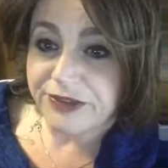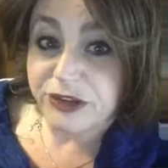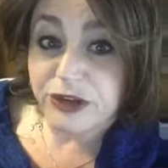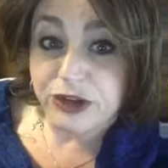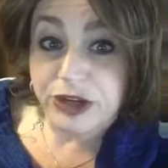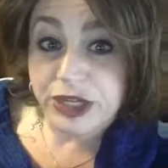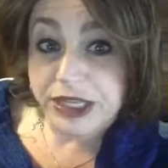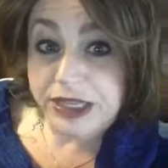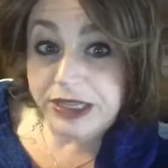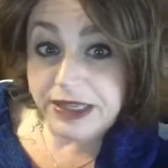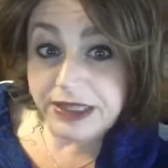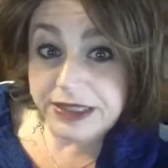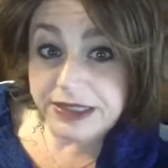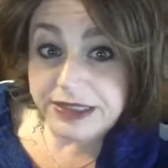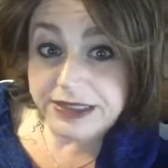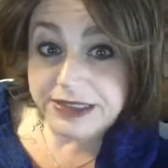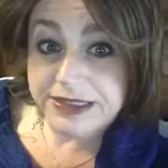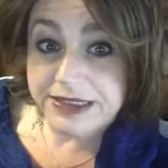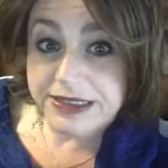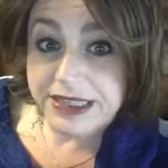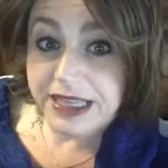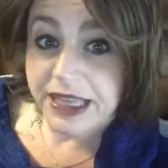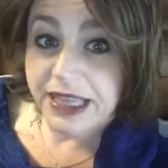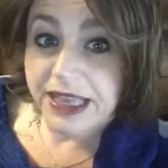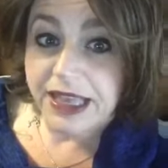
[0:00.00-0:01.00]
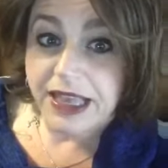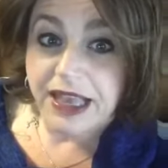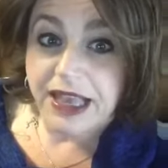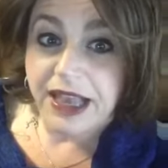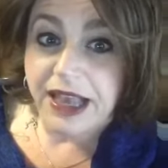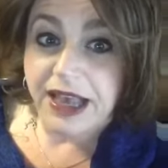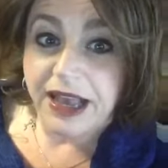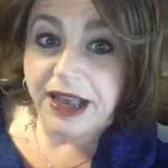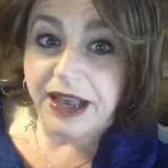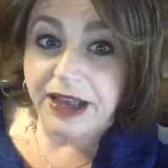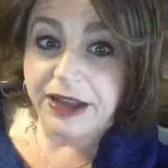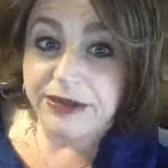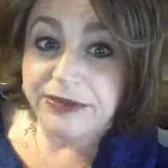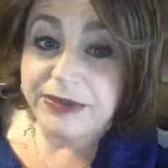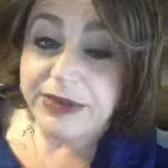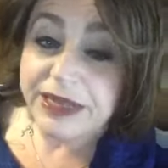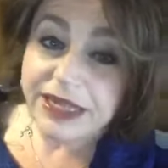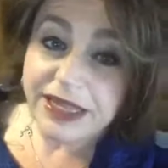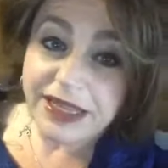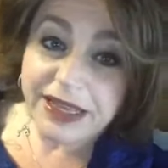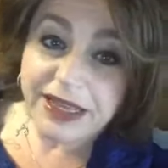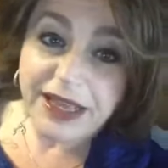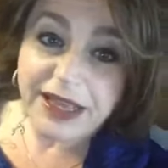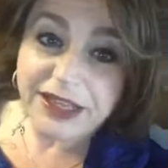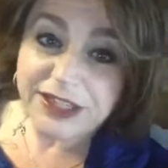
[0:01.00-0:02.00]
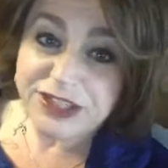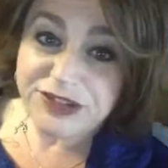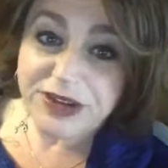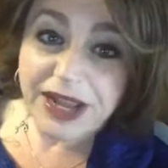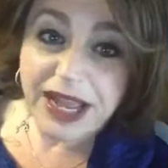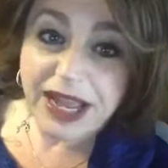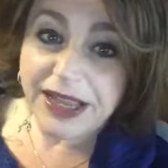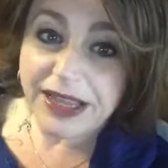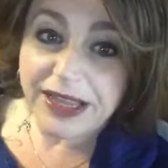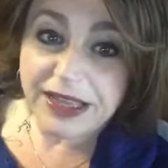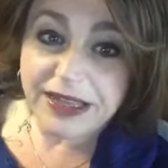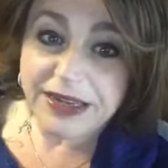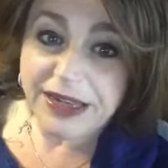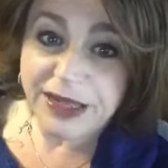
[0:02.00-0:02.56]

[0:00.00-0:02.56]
cookies, and I track it.